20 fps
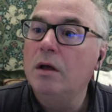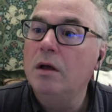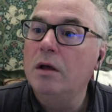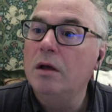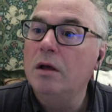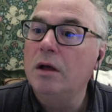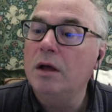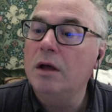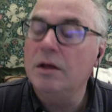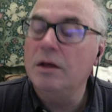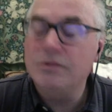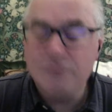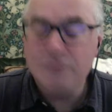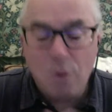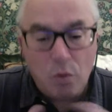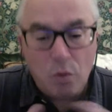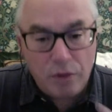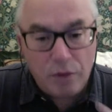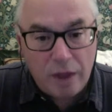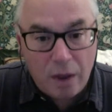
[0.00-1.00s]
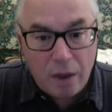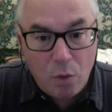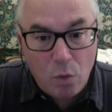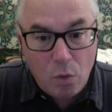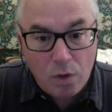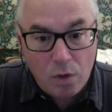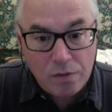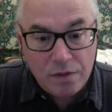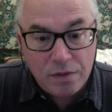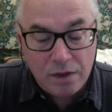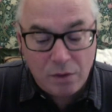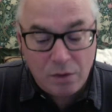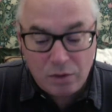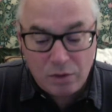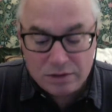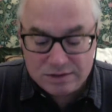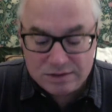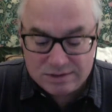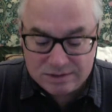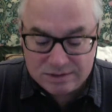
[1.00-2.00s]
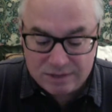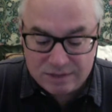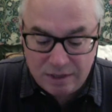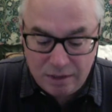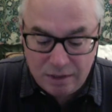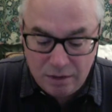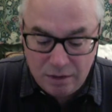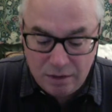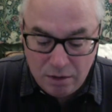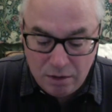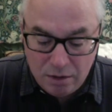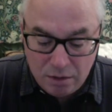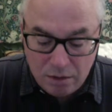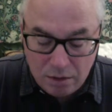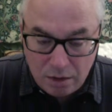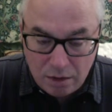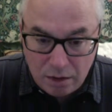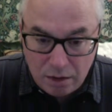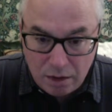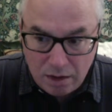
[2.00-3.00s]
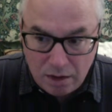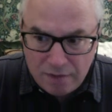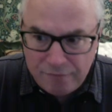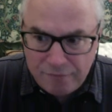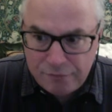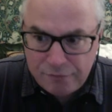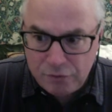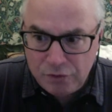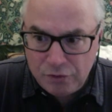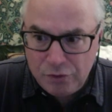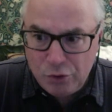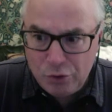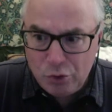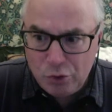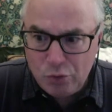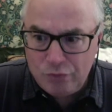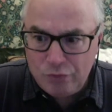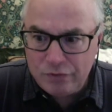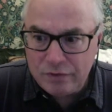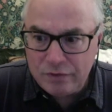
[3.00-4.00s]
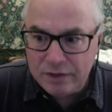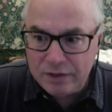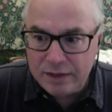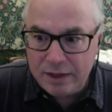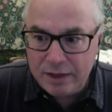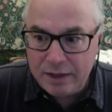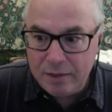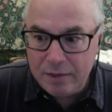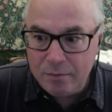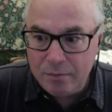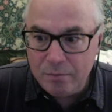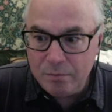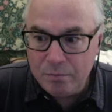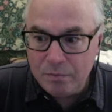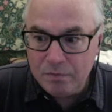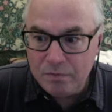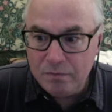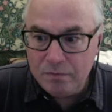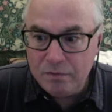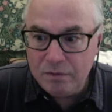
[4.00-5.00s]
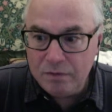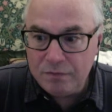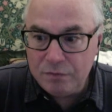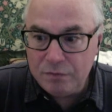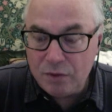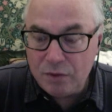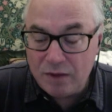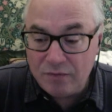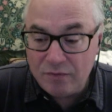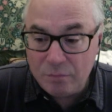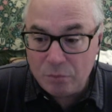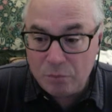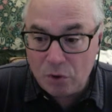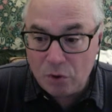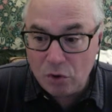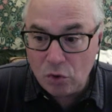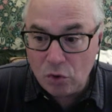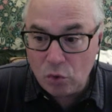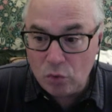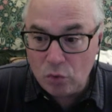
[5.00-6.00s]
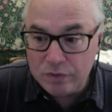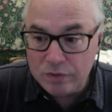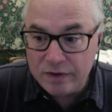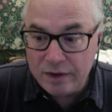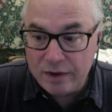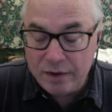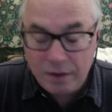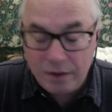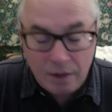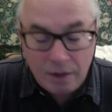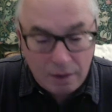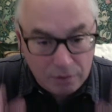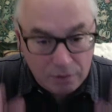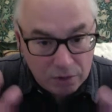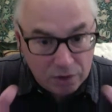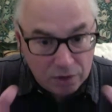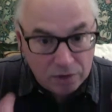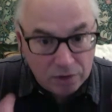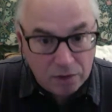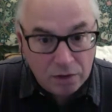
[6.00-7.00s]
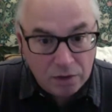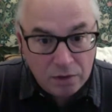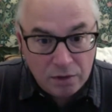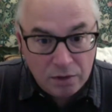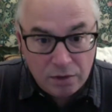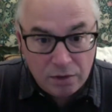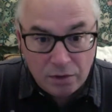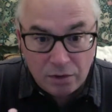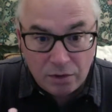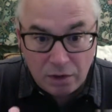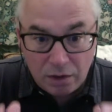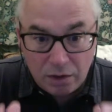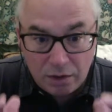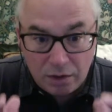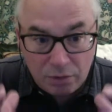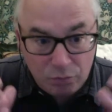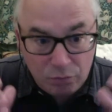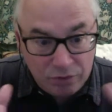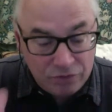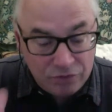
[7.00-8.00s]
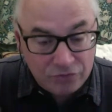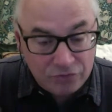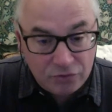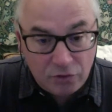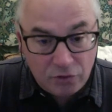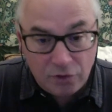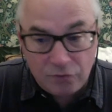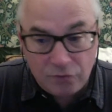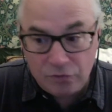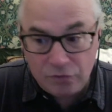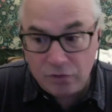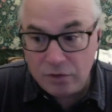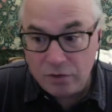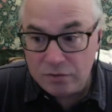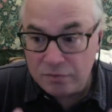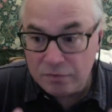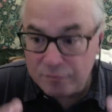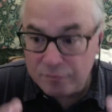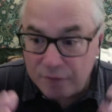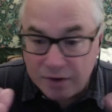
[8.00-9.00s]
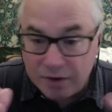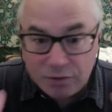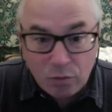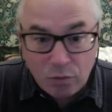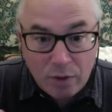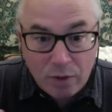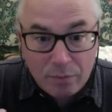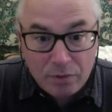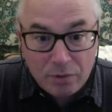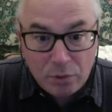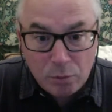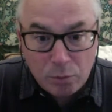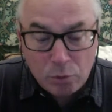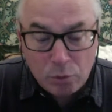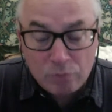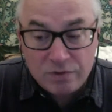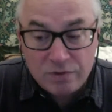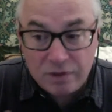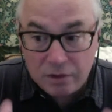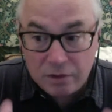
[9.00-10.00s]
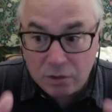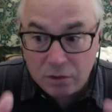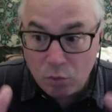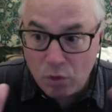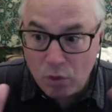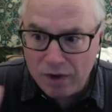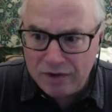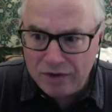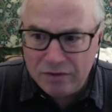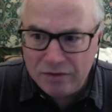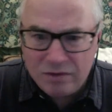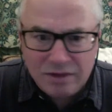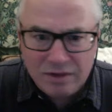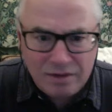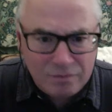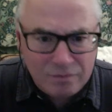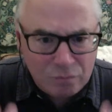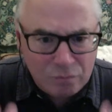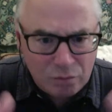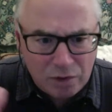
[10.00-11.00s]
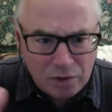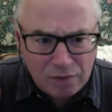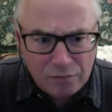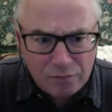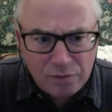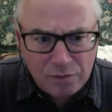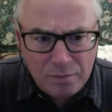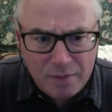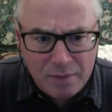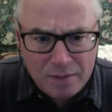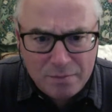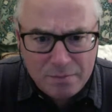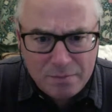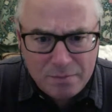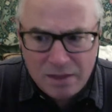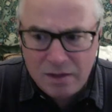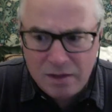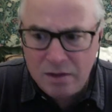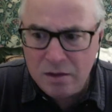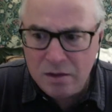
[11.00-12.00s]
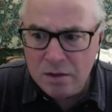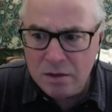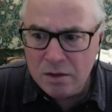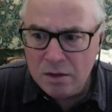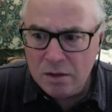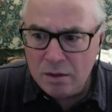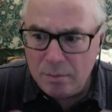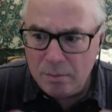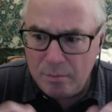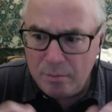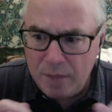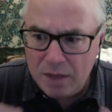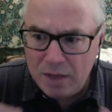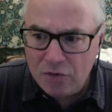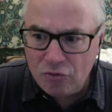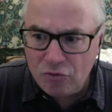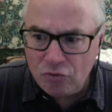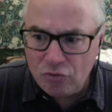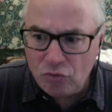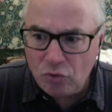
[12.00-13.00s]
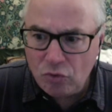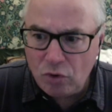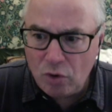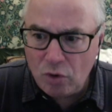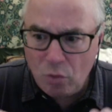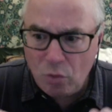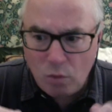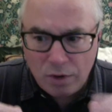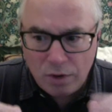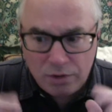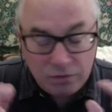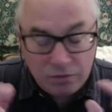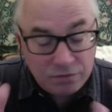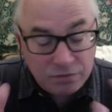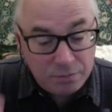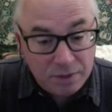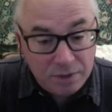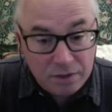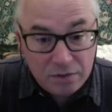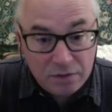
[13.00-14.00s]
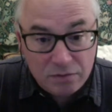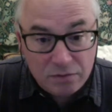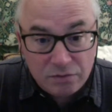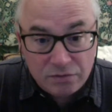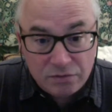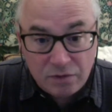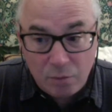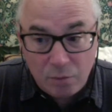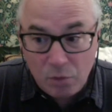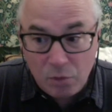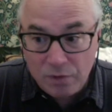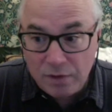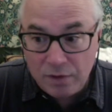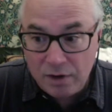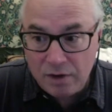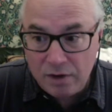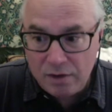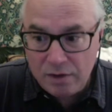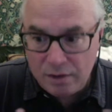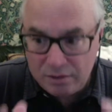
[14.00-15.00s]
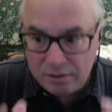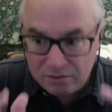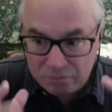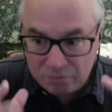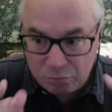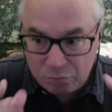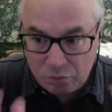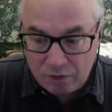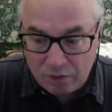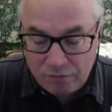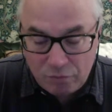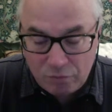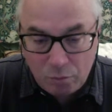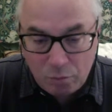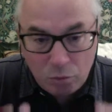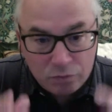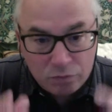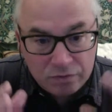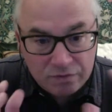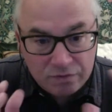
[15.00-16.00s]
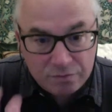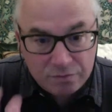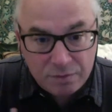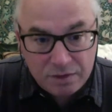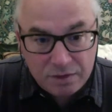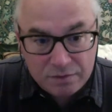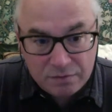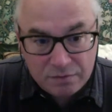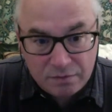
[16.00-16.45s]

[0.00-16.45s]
Uh, so, yeah, one thing I wanted to say uh, if you're new to the game, if you haven't bought gold yet, and you're going to uh, research to find a reputable dealer where you live, wherever it may be, make sure when you're speaking to someone there, and it's preferable to speak to